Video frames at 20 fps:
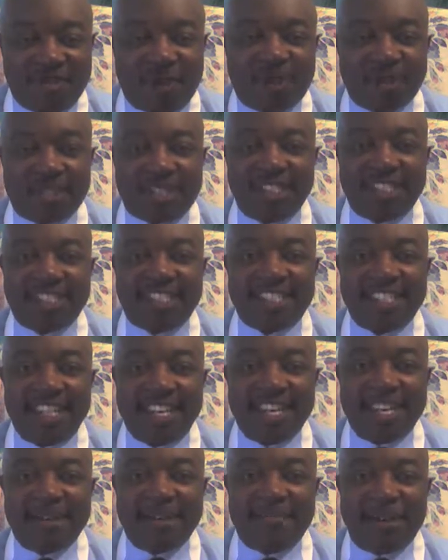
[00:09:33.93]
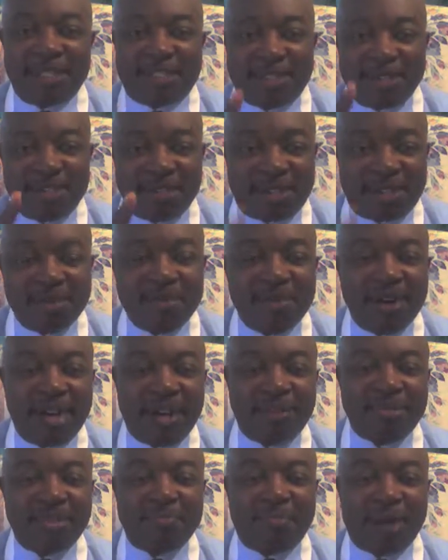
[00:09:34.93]
forces. But you do
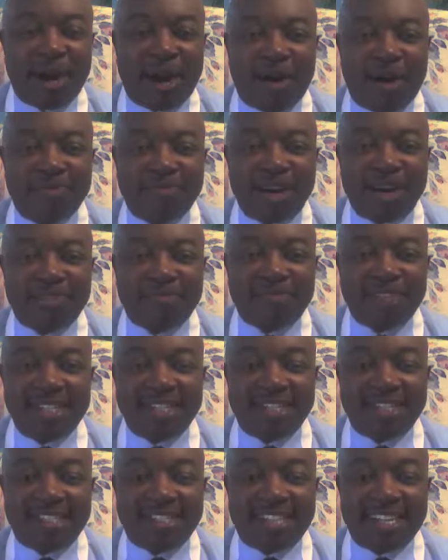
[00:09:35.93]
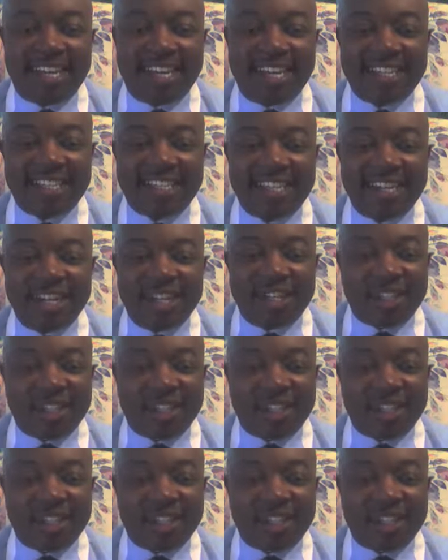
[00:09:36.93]
have the power, my friend, to stand.